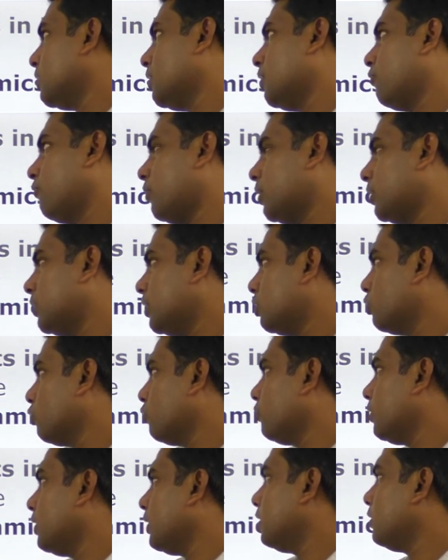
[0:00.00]
For that too,
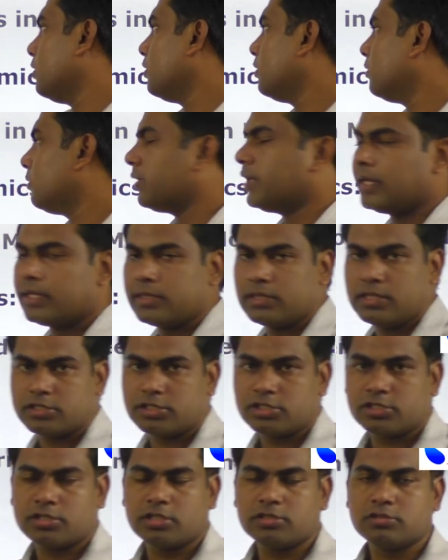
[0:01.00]
we take the
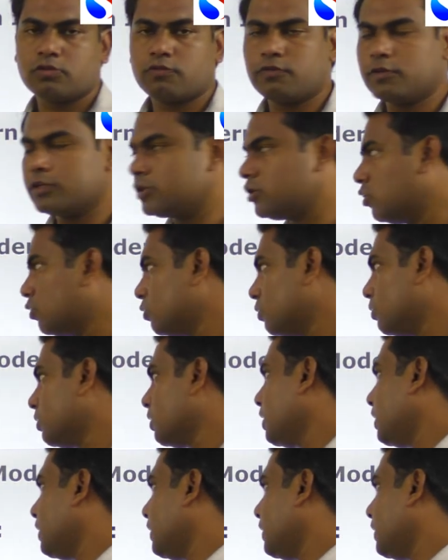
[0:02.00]
assistance of IGNO.